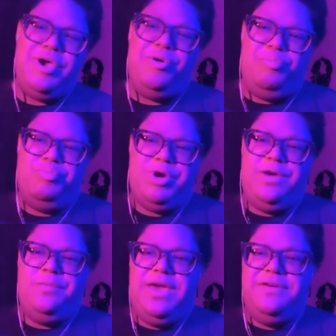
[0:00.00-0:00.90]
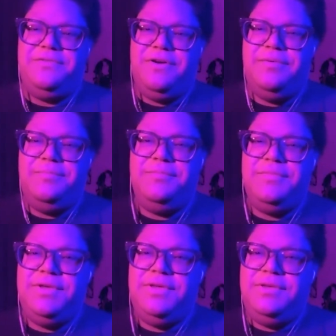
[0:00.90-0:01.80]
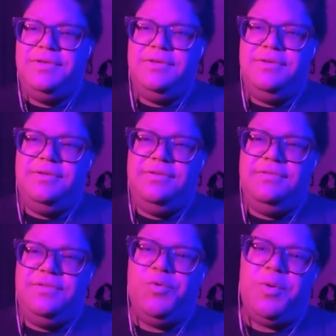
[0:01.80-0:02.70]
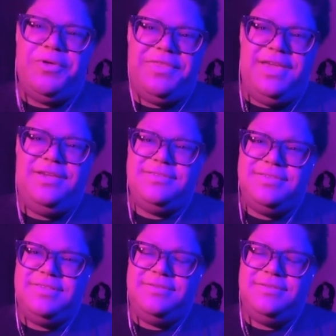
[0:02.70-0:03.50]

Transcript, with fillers: break away from normal things.